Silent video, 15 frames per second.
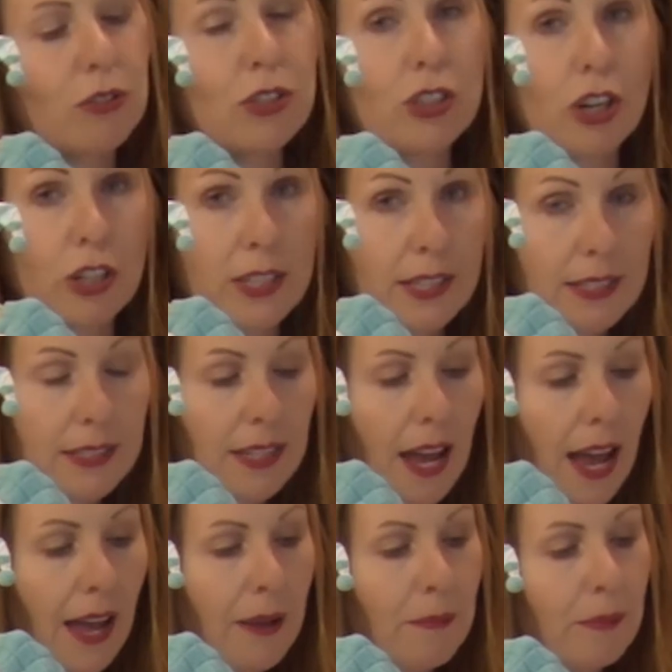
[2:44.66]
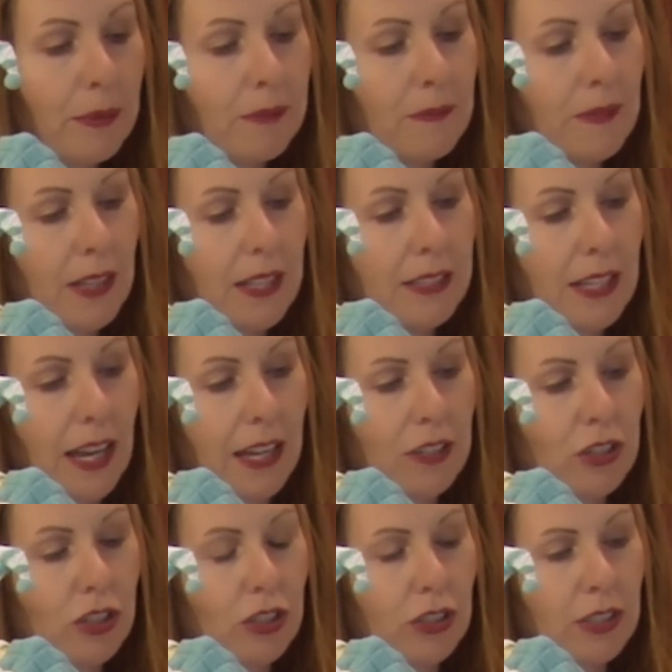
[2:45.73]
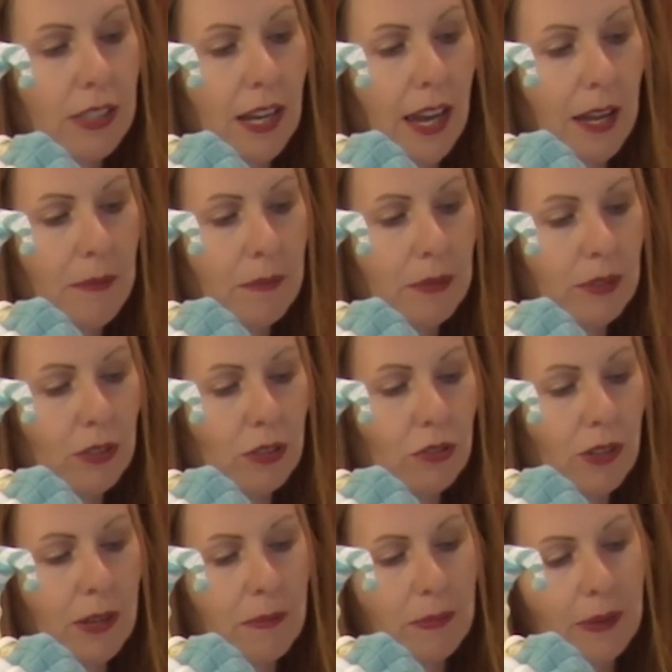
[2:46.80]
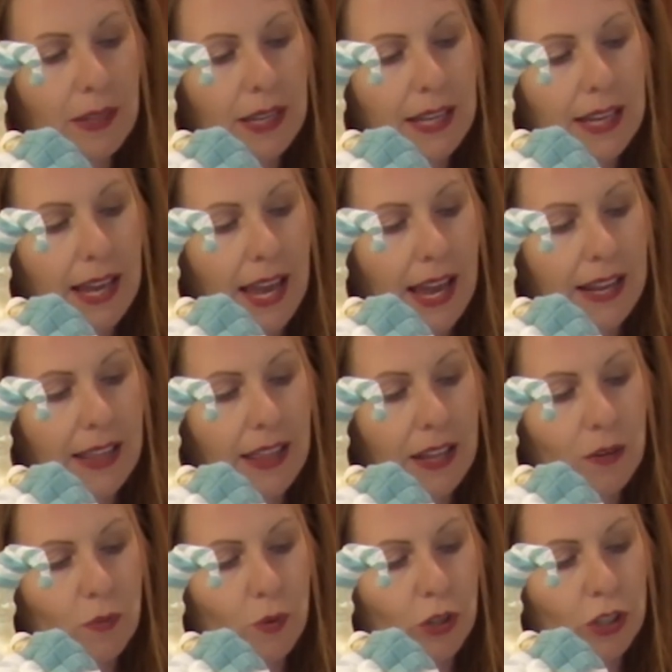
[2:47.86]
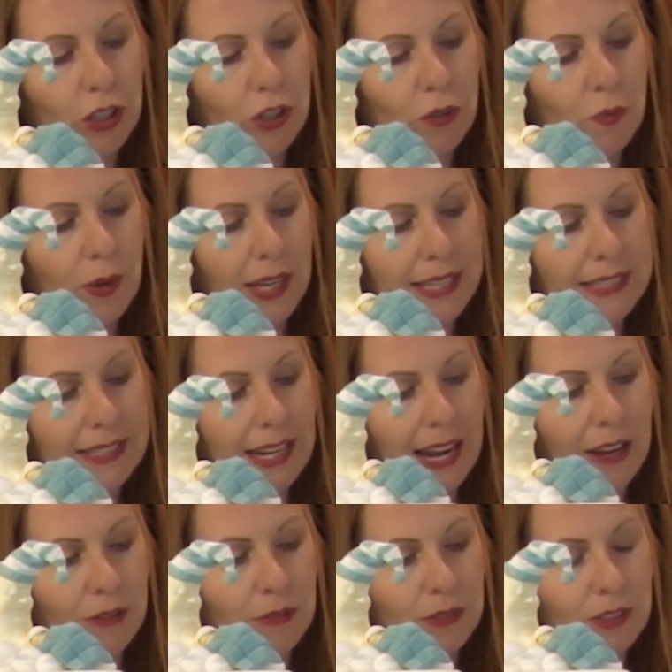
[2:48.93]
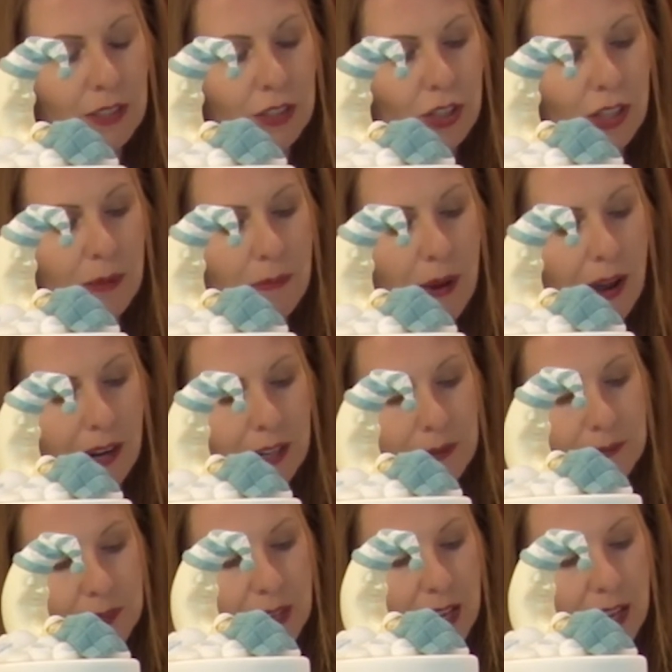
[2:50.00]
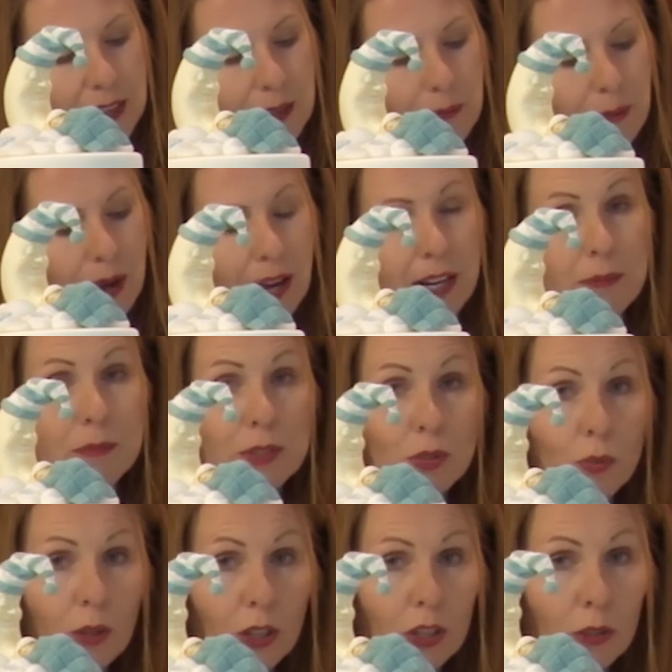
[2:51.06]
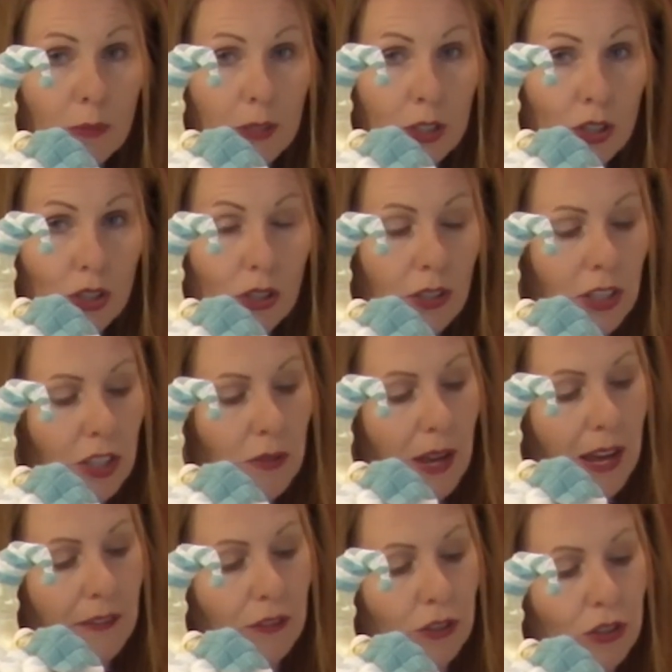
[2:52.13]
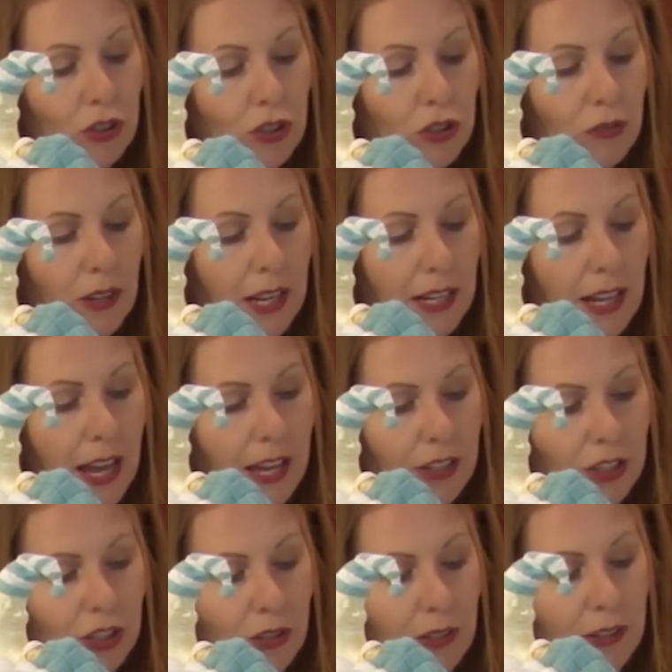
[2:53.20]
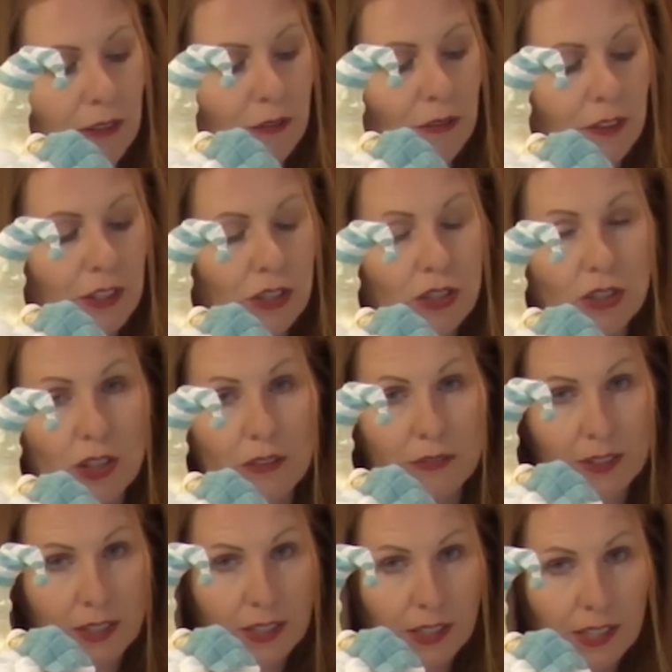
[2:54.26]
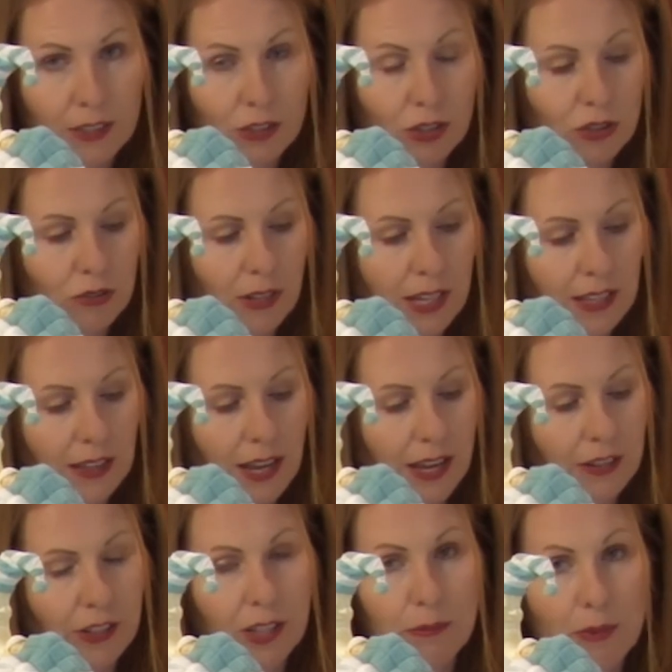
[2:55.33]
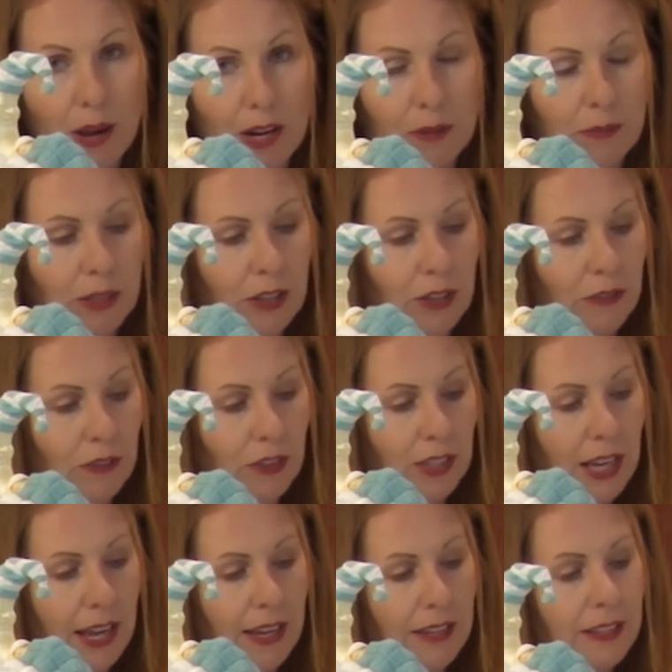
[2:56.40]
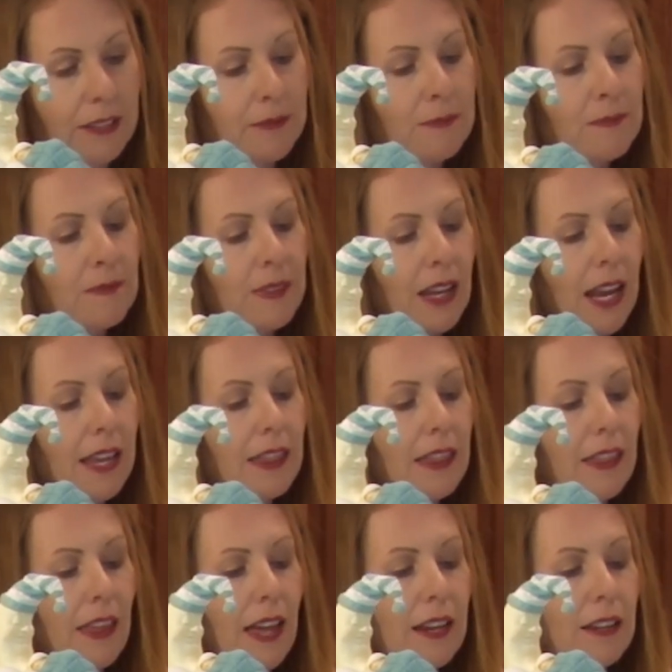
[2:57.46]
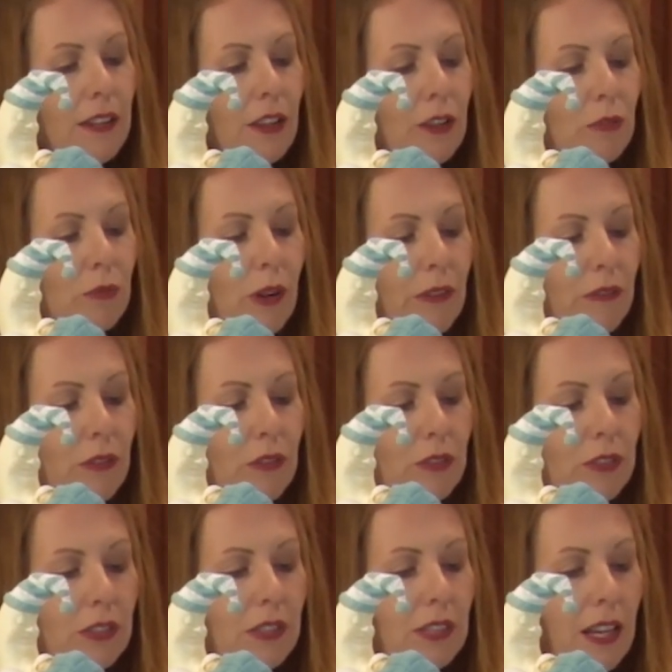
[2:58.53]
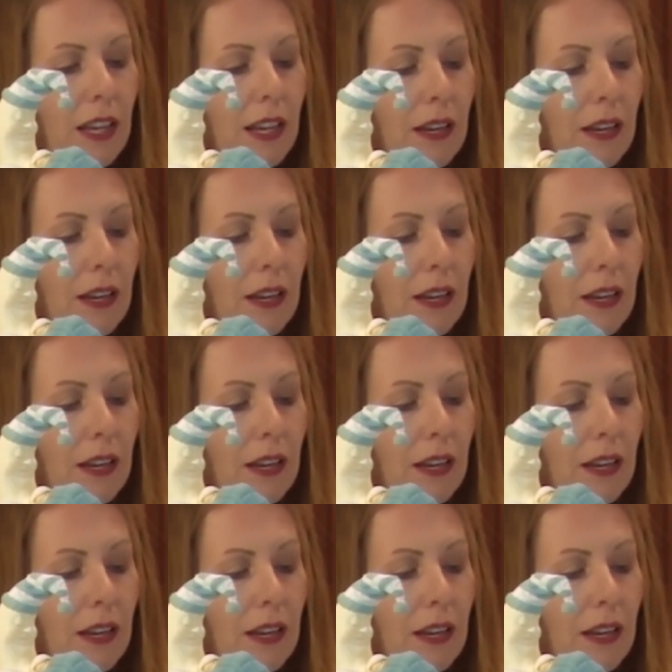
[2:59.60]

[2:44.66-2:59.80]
start at the top, attach your top strip, and then work your way down to the bottom. The bottom is where you'll be sure that you have your straight edge so that it finishes off a clean straight line on the bottom layer of your cake. And then the ruffles